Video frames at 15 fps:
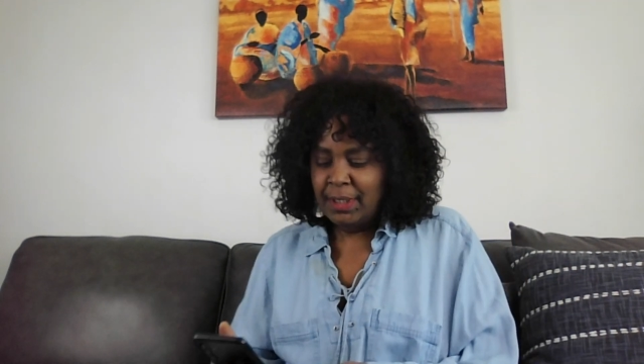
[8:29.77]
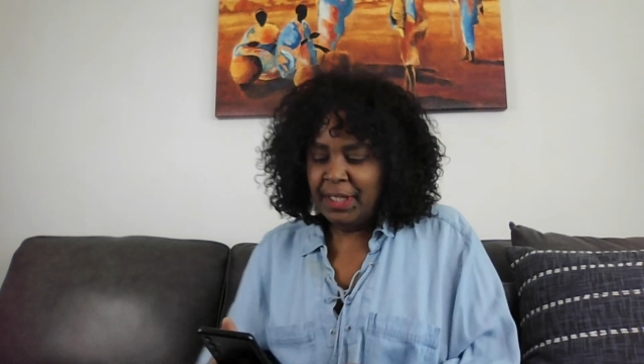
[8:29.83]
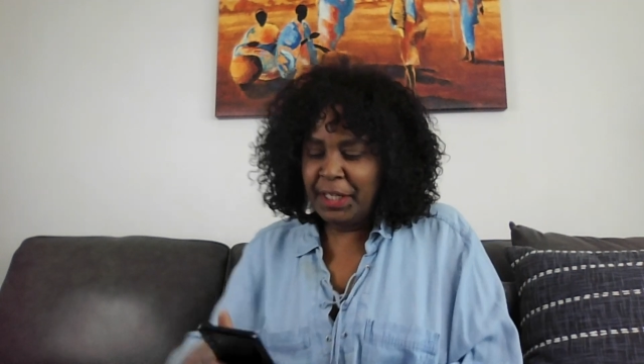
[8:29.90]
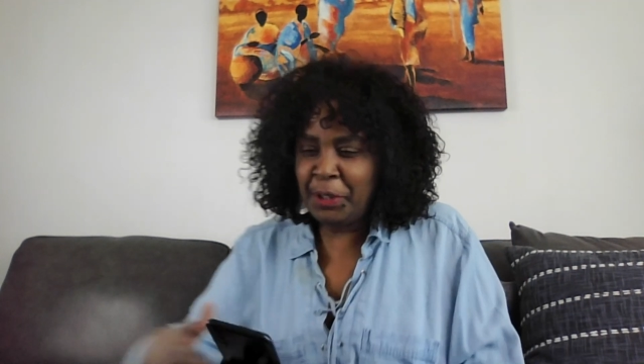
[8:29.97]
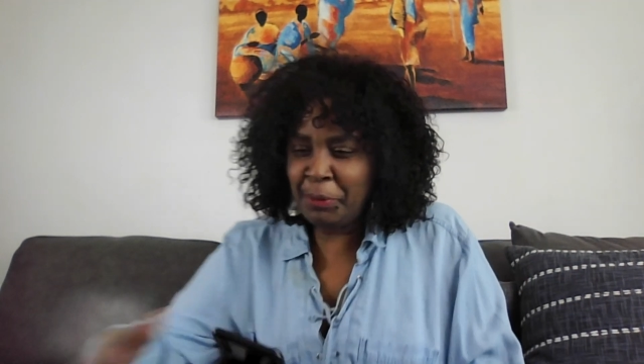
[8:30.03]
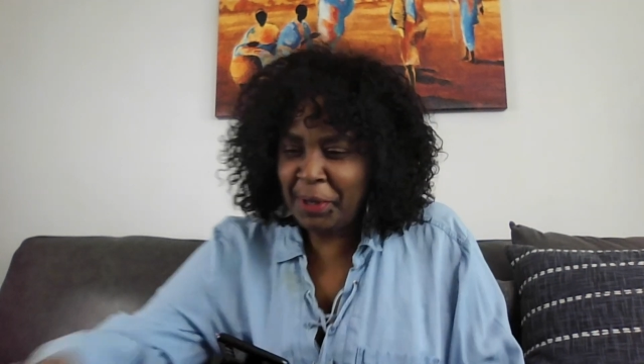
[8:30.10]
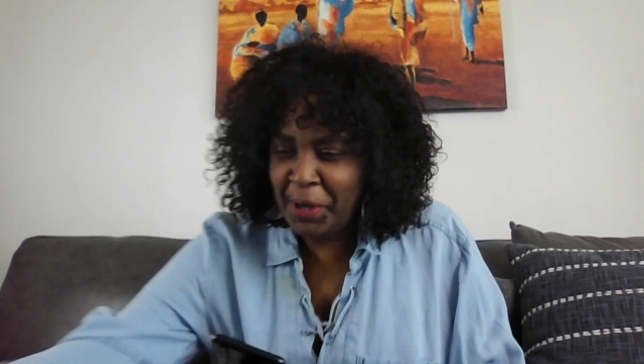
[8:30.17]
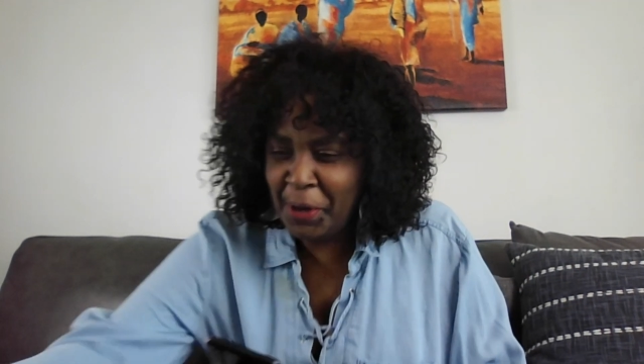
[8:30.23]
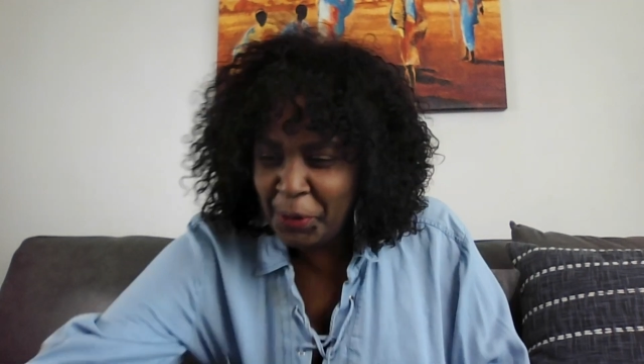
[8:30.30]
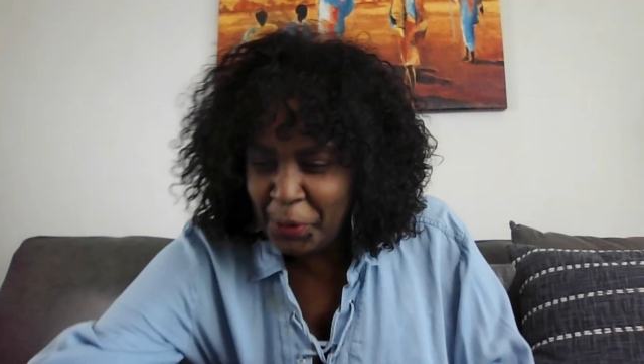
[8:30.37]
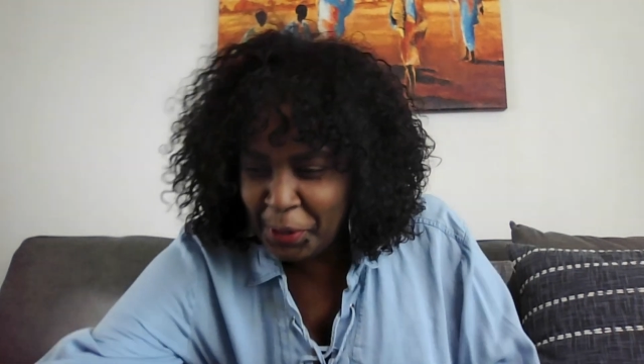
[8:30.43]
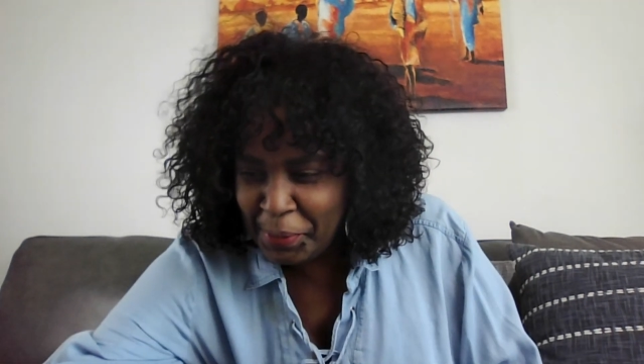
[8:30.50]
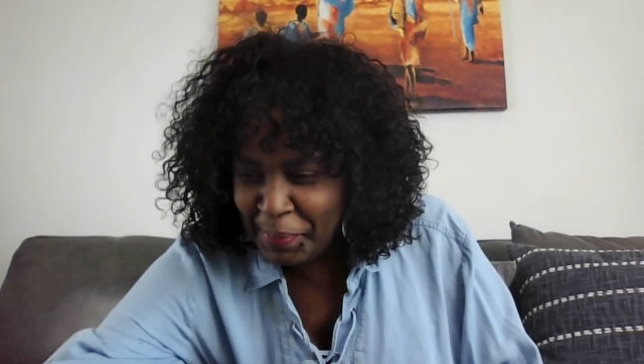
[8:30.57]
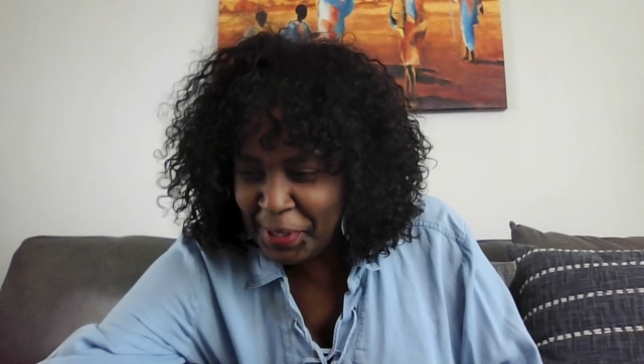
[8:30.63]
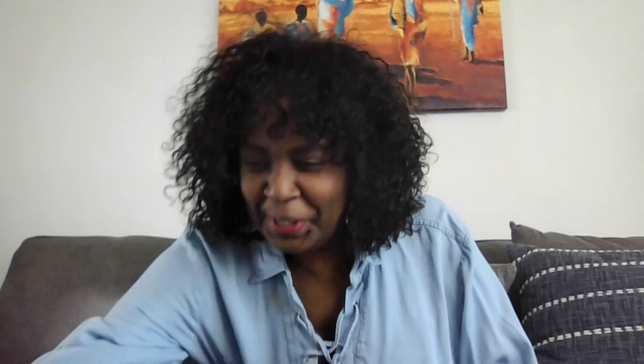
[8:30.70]
Anyway, hold
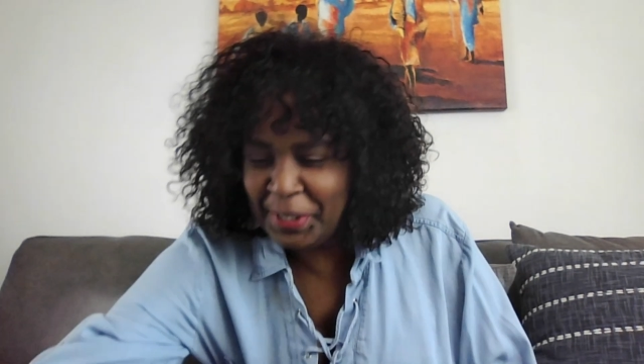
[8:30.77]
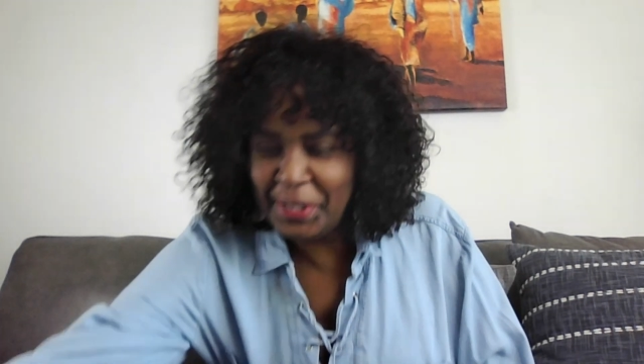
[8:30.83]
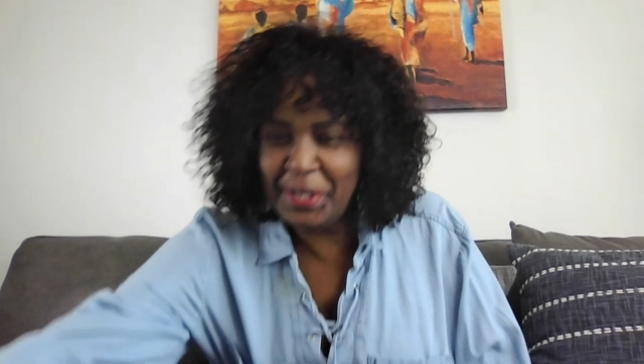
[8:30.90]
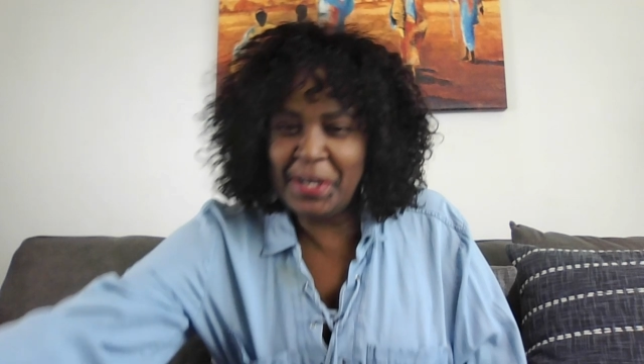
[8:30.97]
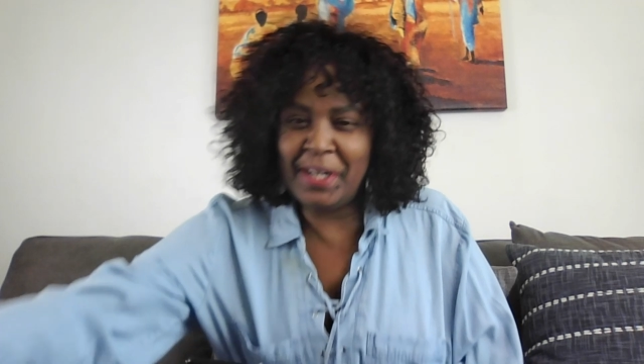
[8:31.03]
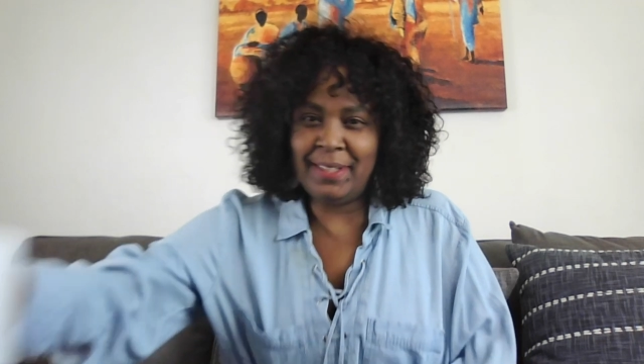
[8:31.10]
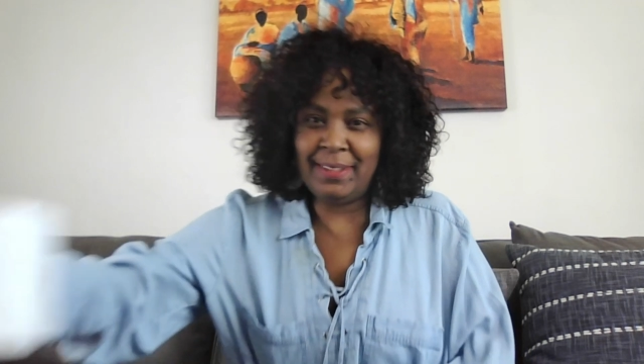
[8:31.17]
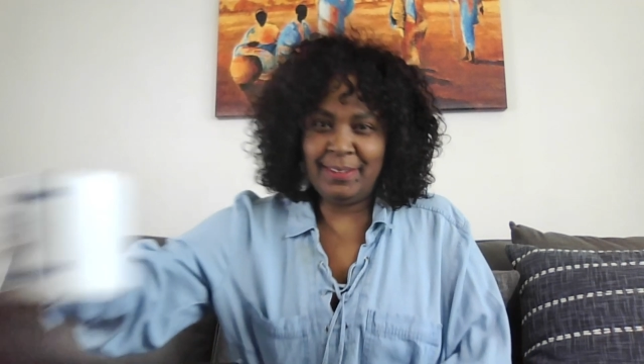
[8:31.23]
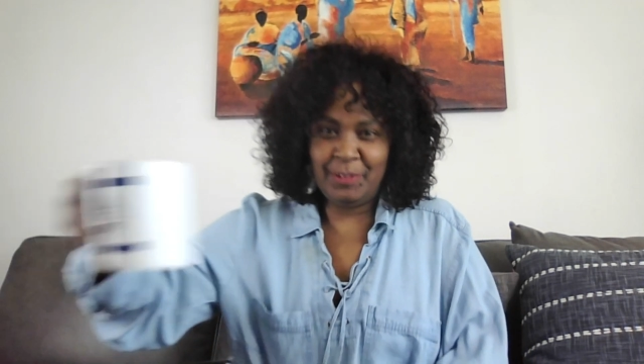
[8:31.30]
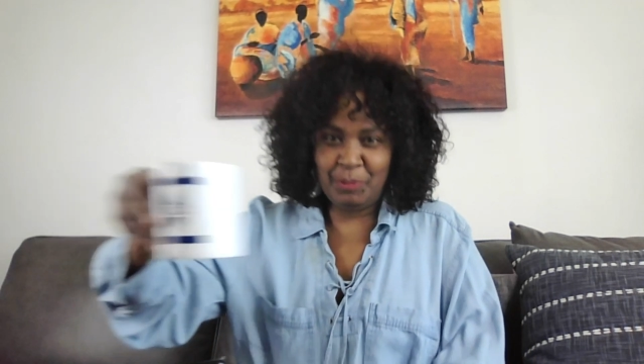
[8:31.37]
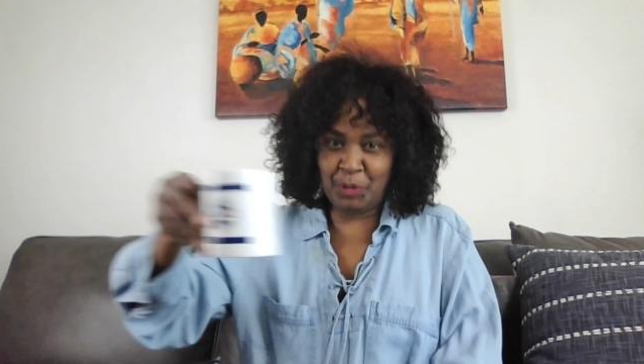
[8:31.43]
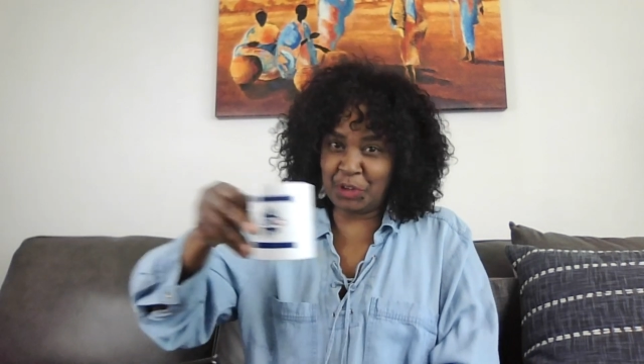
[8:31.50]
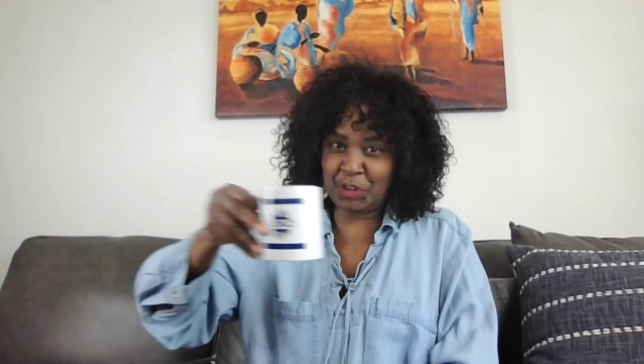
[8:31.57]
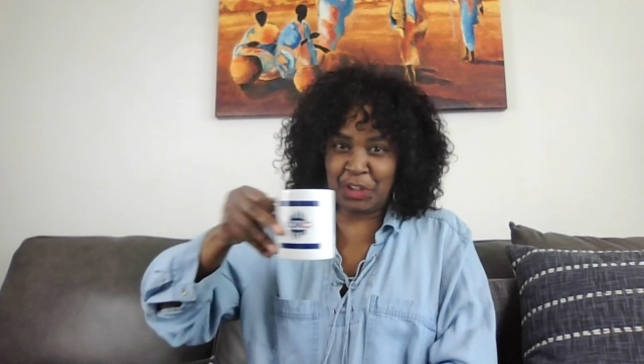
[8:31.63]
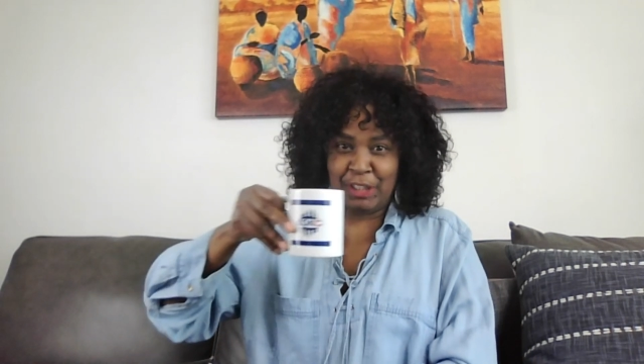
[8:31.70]
on a minute.
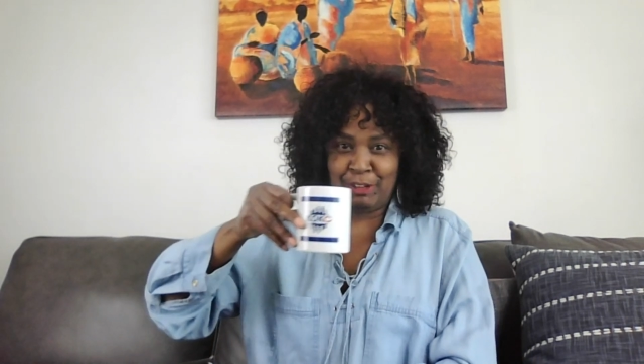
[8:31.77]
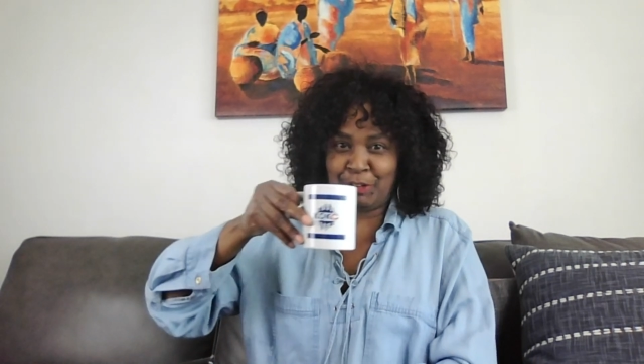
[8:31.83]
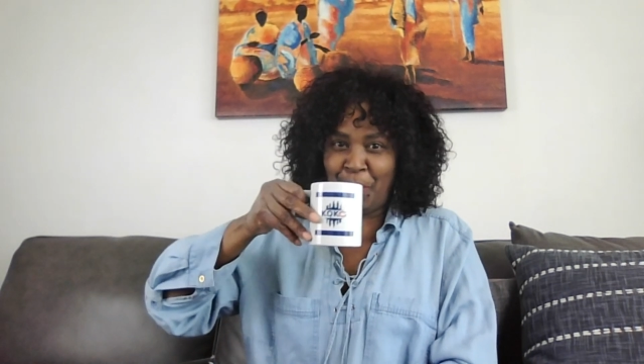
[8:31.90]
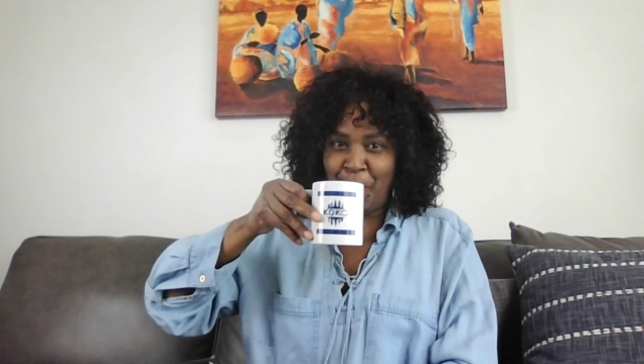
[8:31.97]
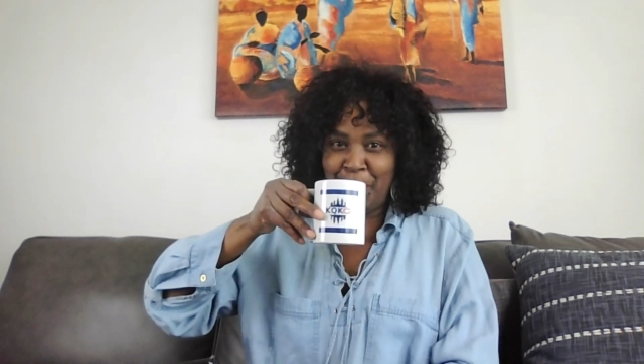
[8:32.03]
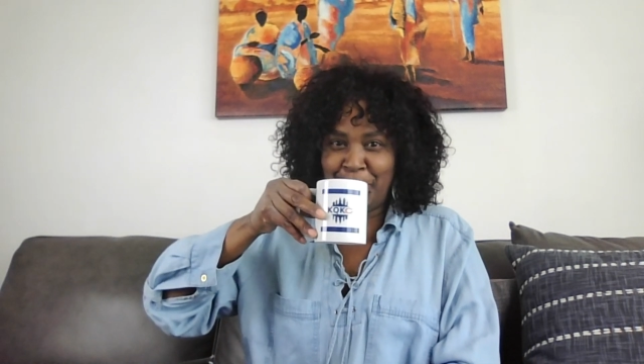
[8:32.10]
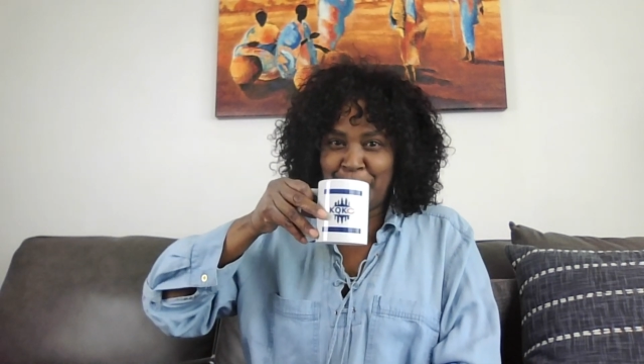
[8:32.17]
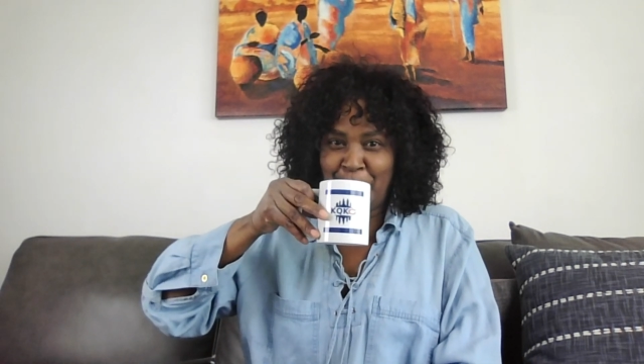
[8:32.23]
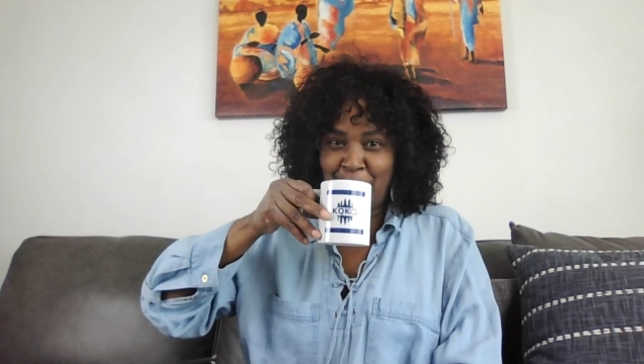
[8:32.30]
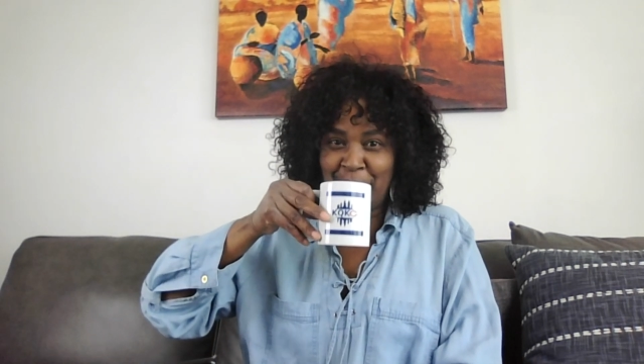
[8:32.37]
Just getting started, y'all.